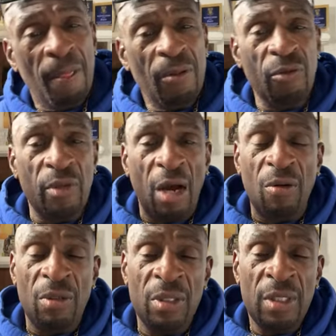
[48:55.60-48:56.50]
You
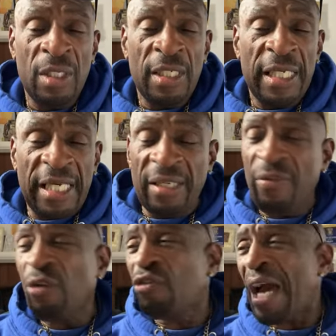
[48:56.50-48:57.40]
know? And if
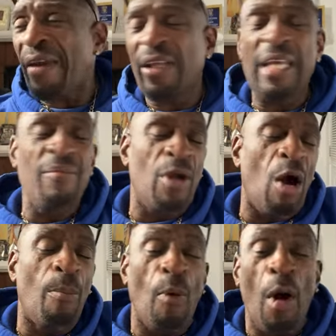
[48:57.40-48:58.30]
you try to even
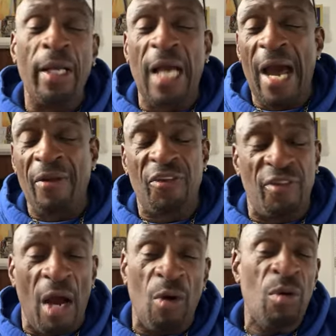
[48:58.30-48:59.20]
go boycott a
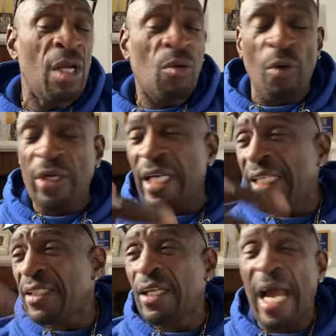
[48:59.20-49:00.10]
store, one of
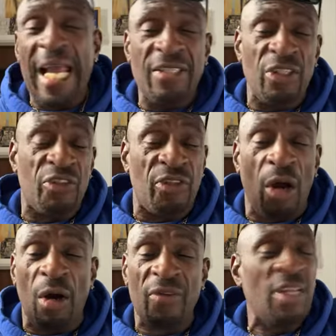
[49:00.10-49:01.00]
these little Asian
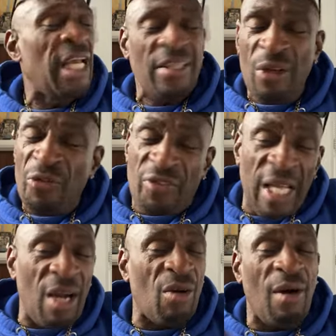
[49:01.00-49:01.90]
stores, you
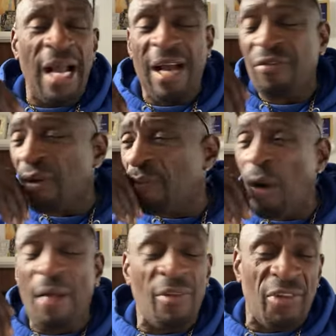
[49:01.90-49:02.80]
still gonna have some
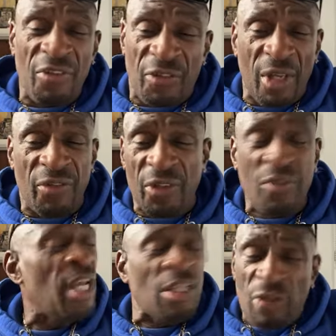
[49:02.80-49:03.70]
brothers and
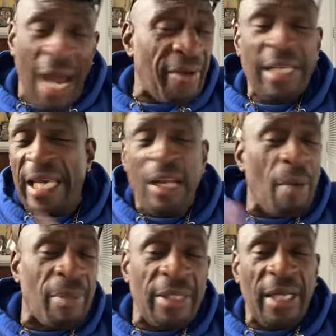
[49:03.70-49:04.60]
sisters trying to get
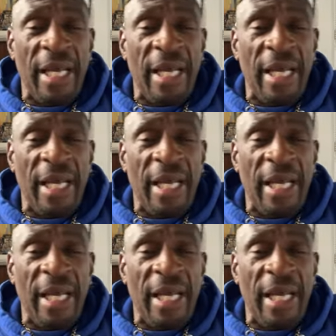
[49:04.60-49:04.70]
up in